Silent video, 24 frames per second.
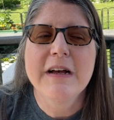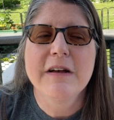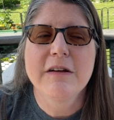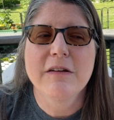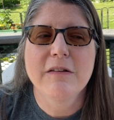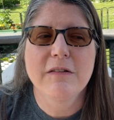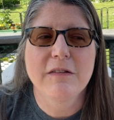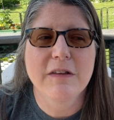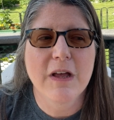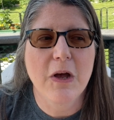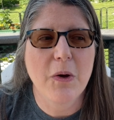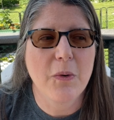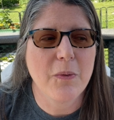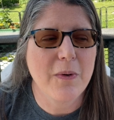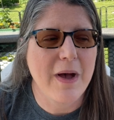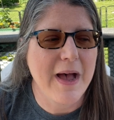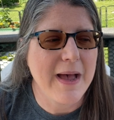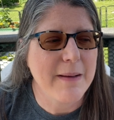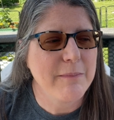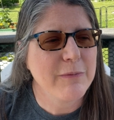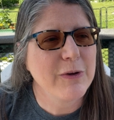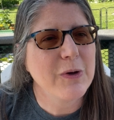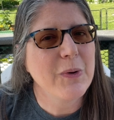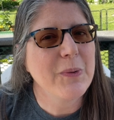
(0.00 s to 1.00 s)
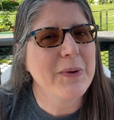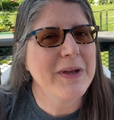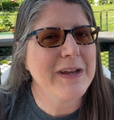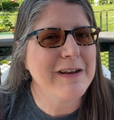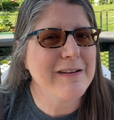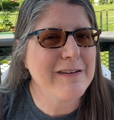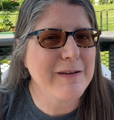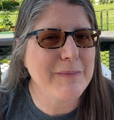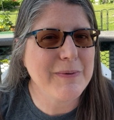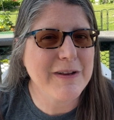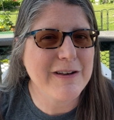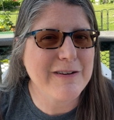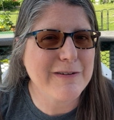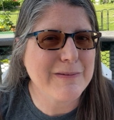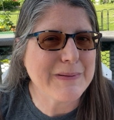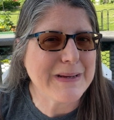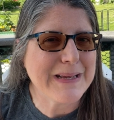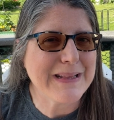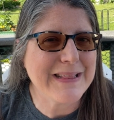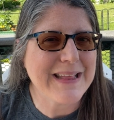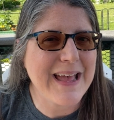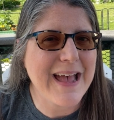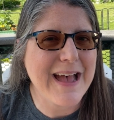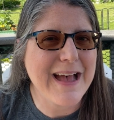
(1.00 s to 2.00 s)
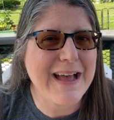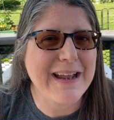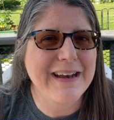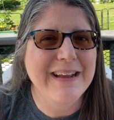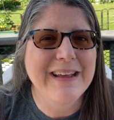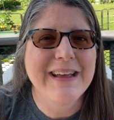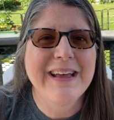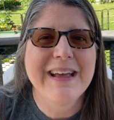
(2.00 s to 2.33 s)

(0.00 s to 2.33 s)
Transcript: So I'm going to be doing that.